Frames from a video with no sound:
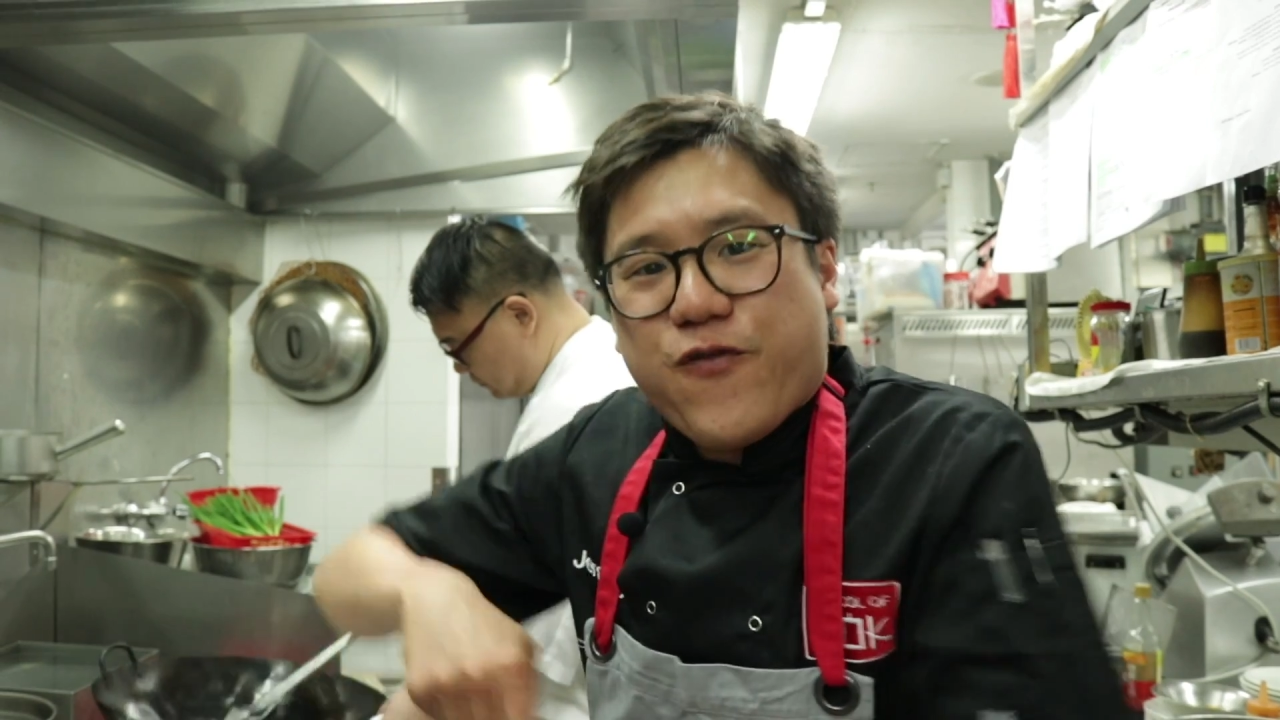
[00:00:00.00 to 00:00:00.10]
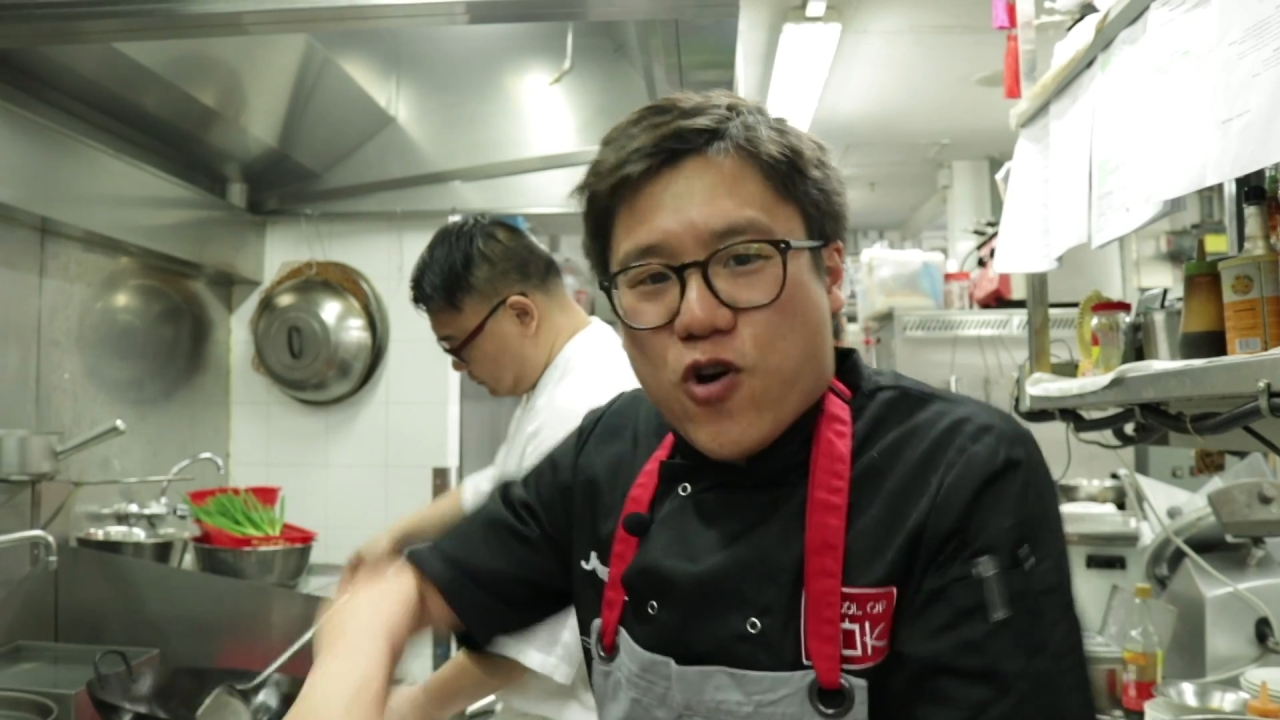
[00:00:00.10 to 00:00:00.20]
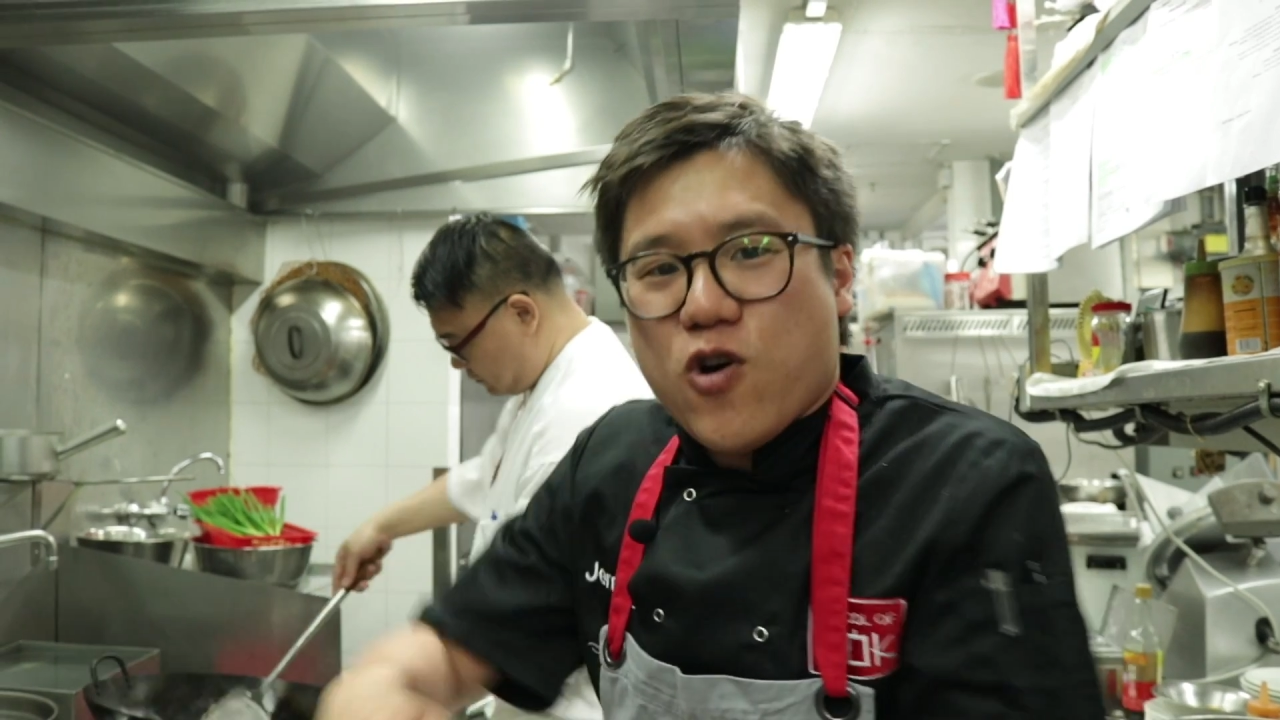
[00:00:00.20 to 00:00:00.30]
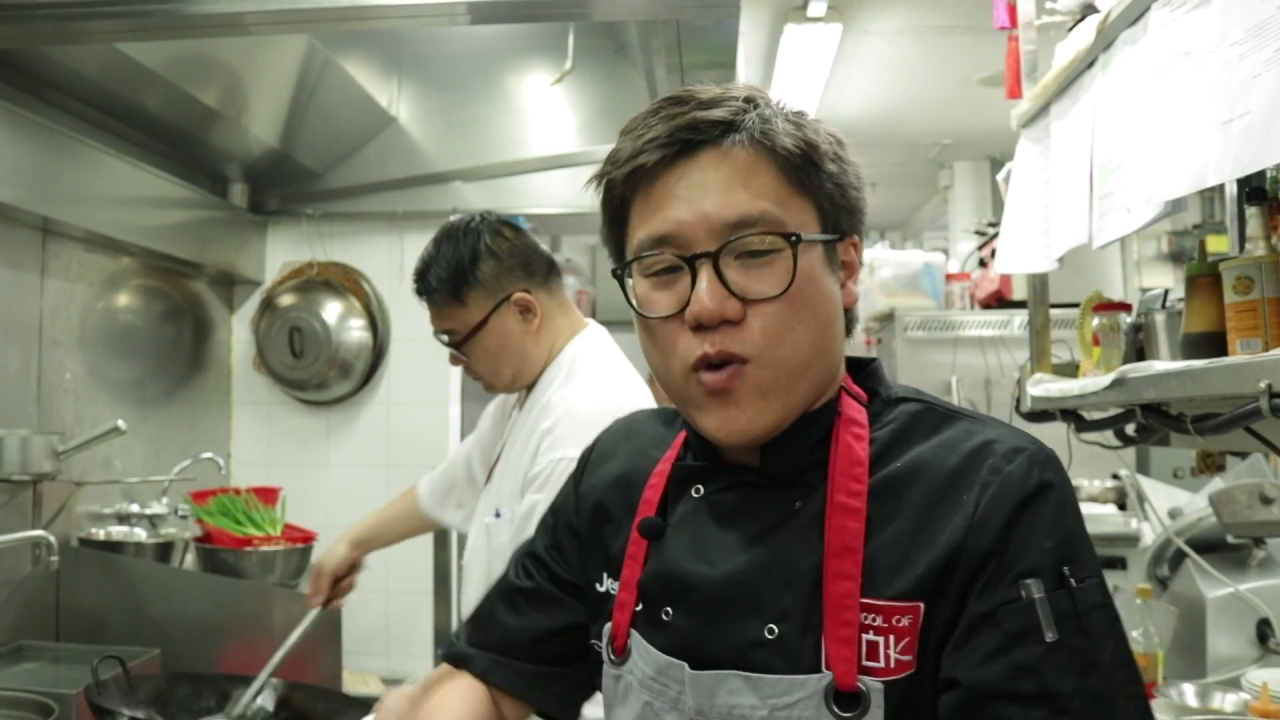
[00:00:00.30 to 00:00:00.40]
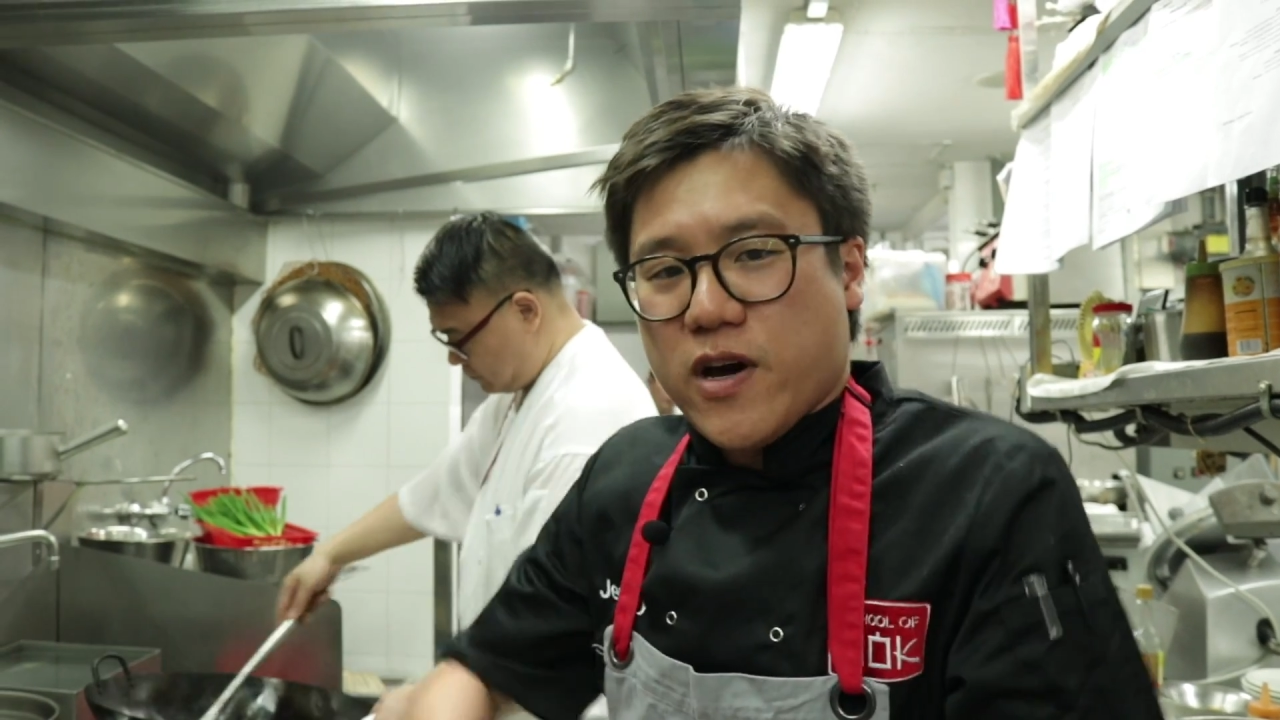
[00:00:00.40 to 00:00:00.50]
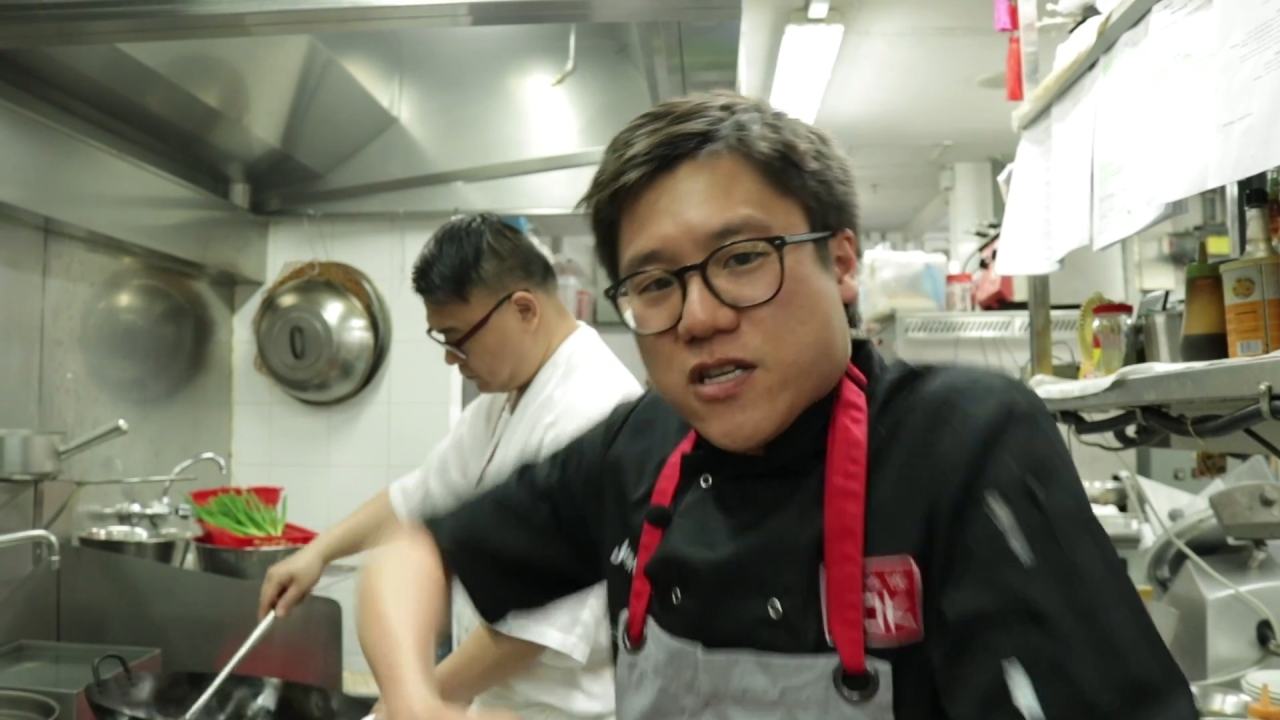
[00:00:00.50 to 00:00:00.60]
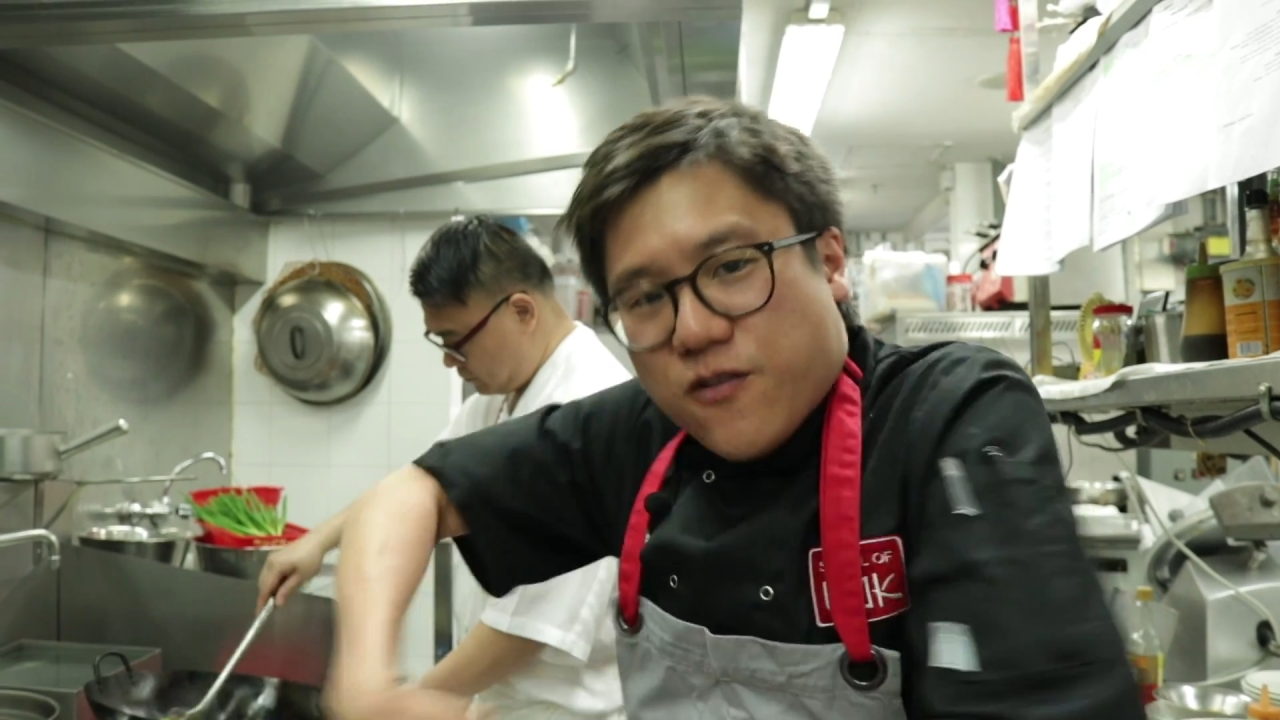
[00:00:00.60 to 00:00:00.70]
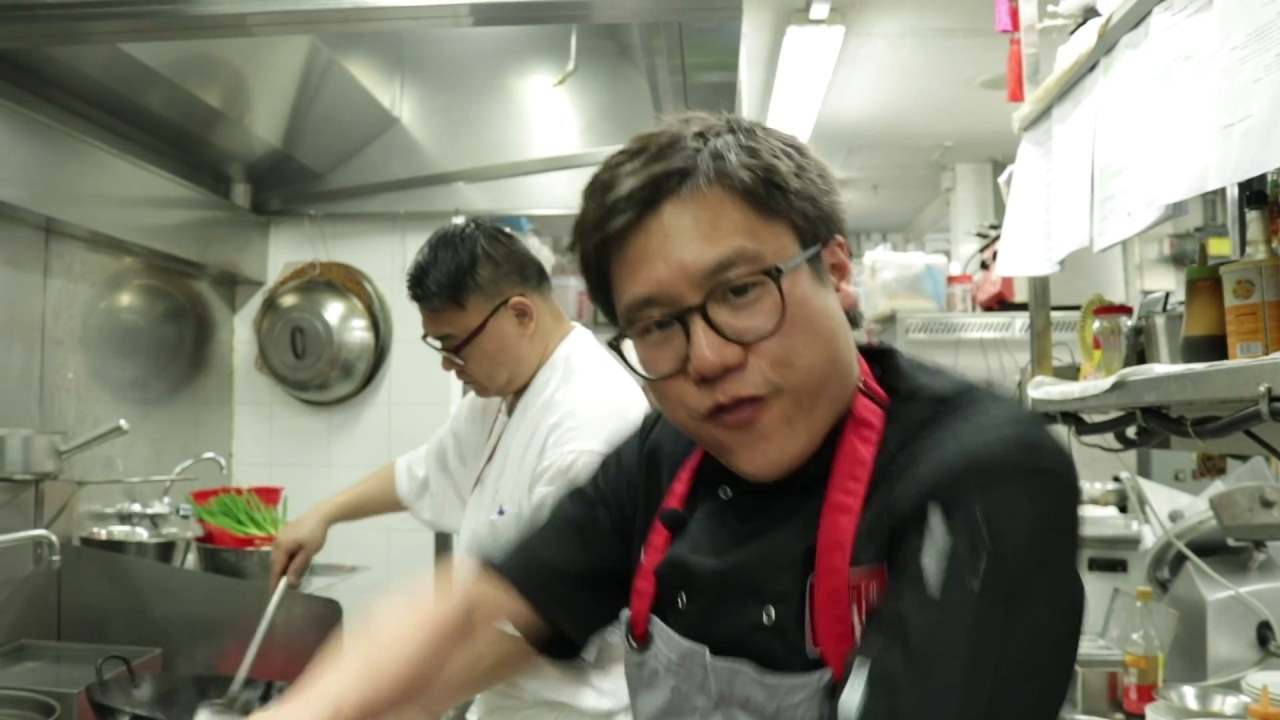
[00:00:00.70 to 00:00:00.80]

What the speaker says: forwards,